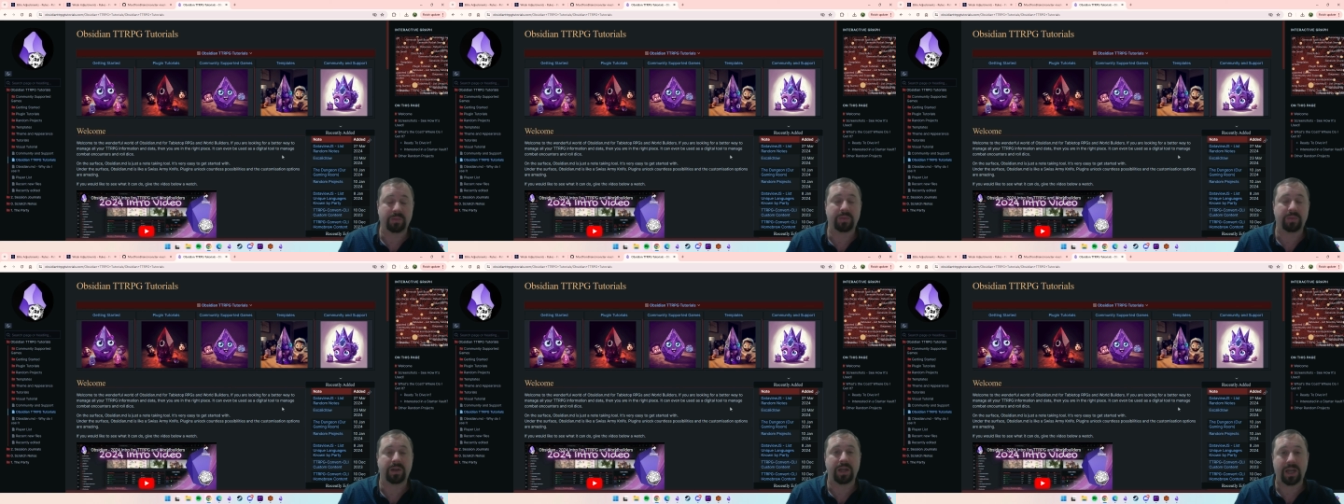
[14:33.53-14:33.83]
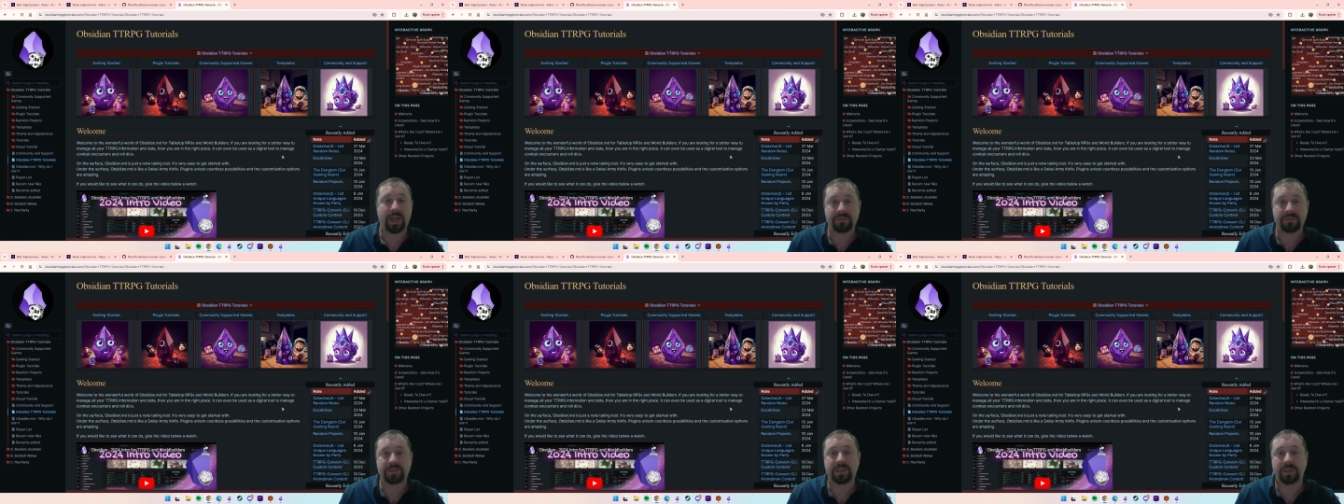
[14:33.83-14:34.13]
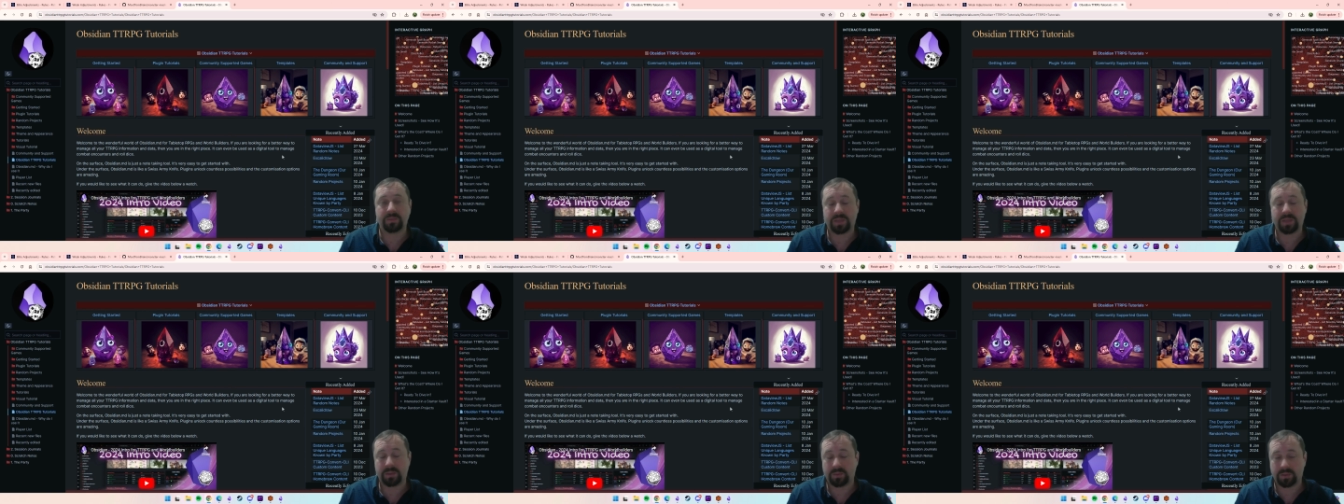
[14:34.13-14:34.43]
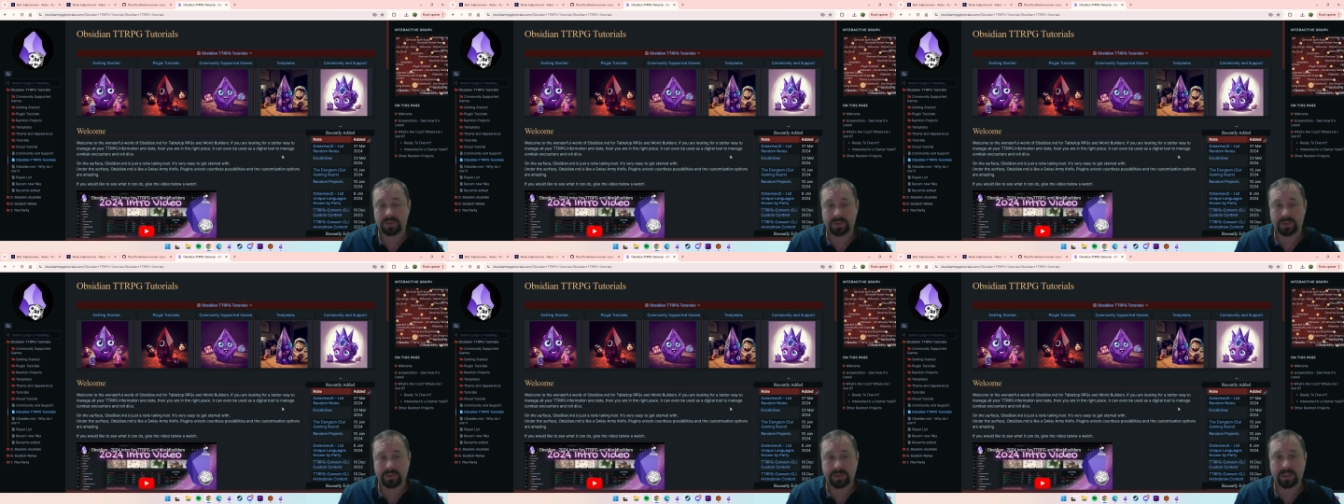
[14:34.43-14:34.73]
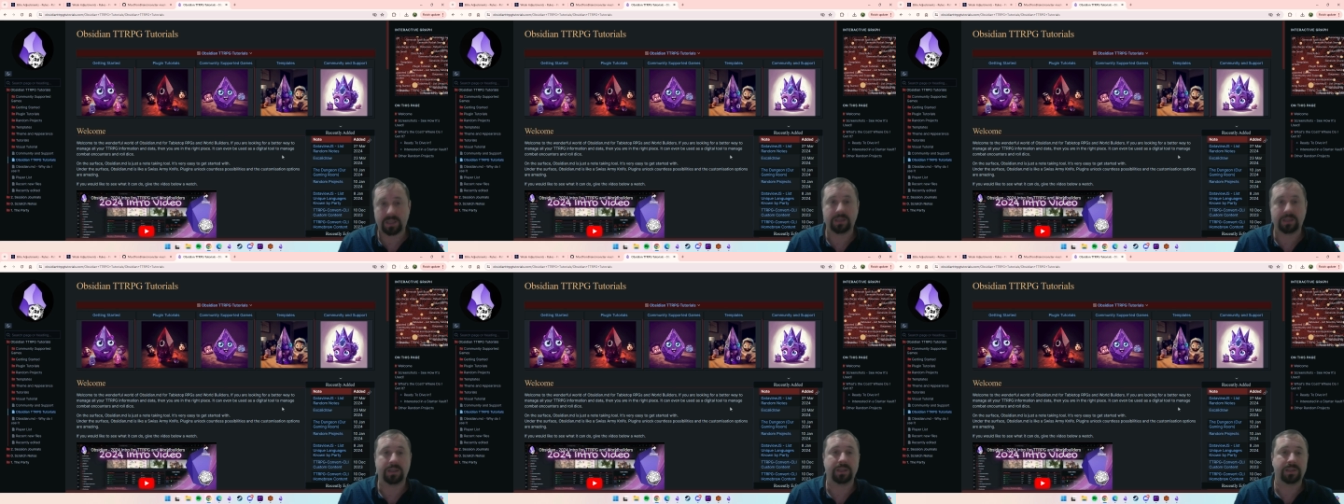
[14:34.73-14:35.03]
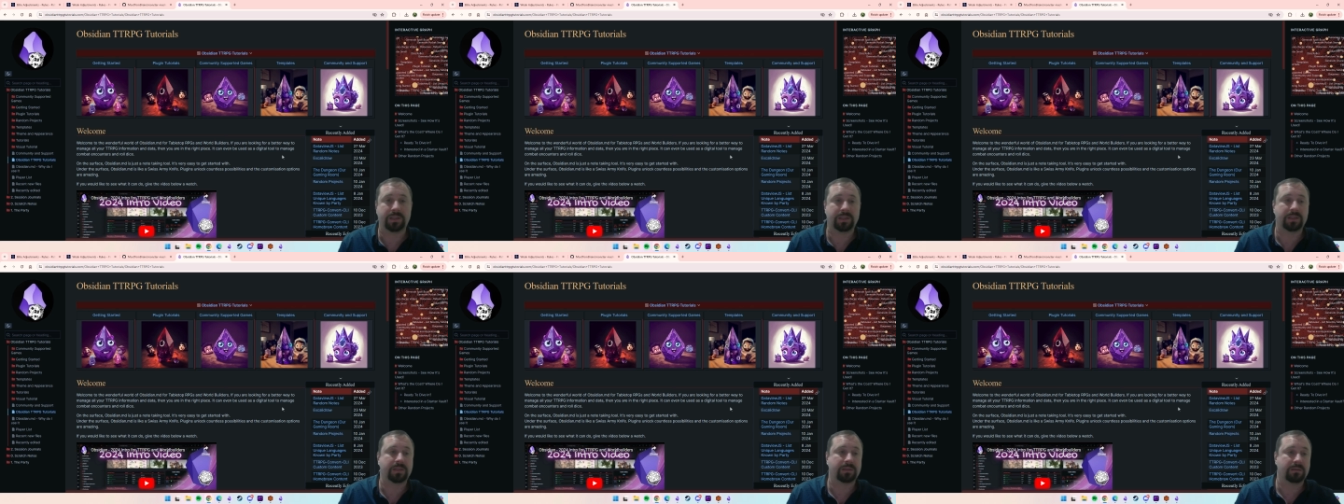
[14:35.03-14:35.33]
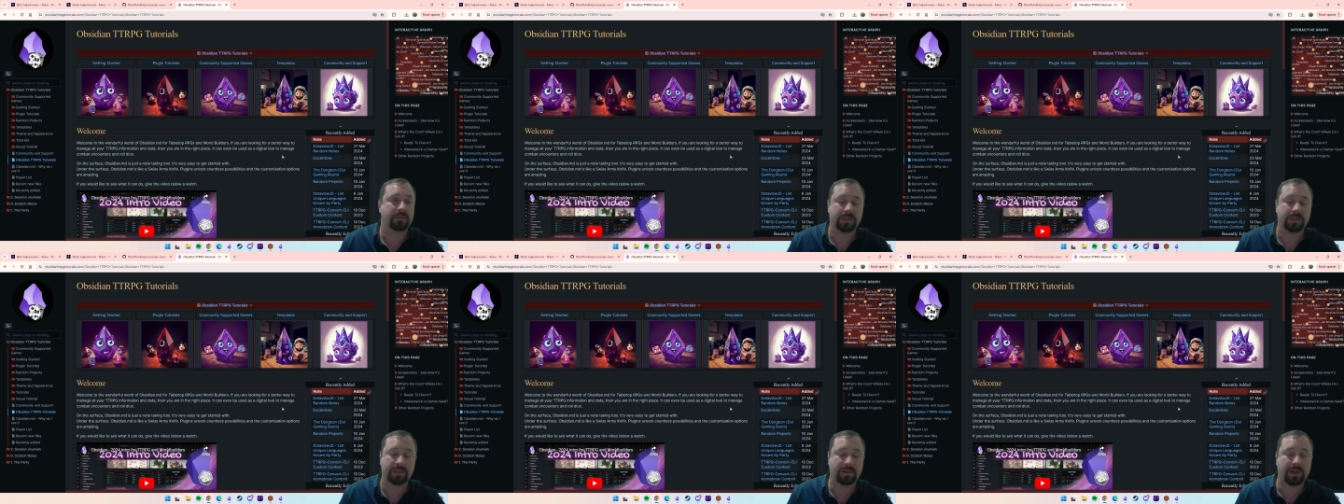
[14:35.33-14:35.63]
but I have seen people doing it. It's
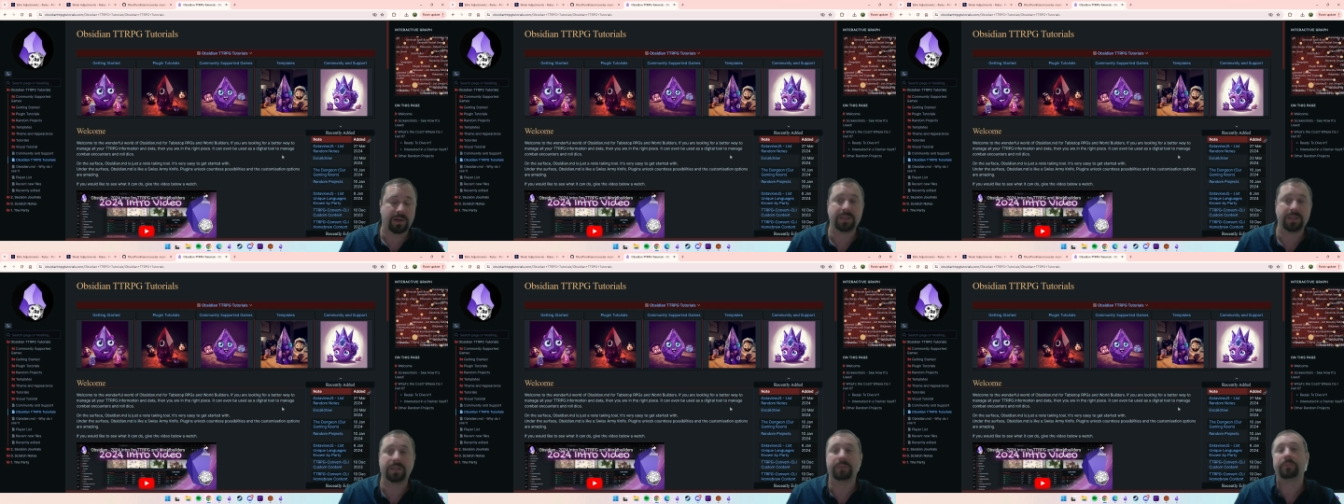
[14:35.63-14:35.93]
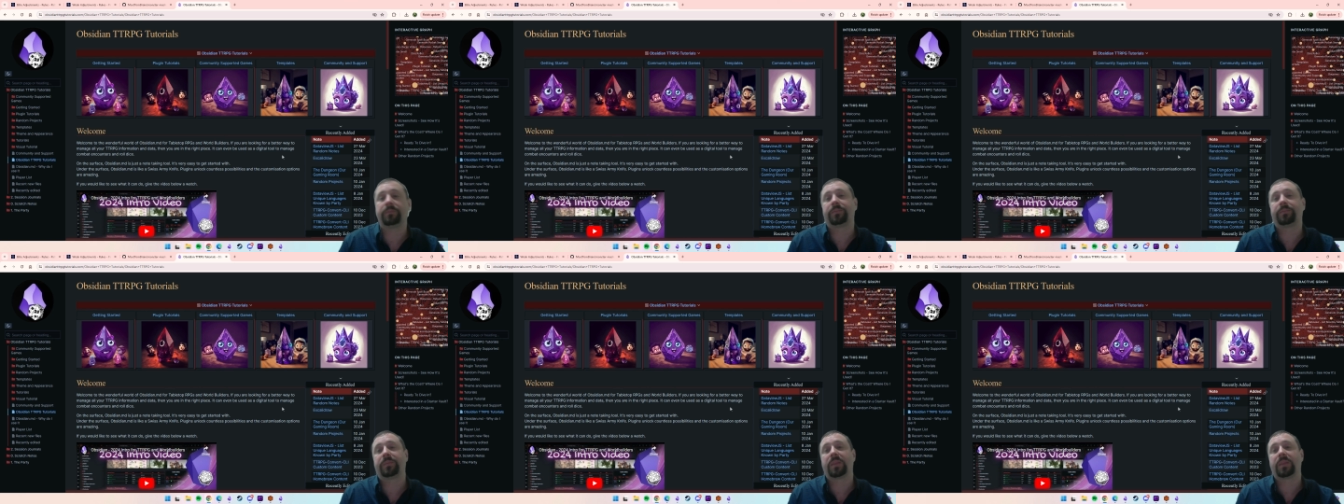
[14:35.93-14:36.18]
crazy.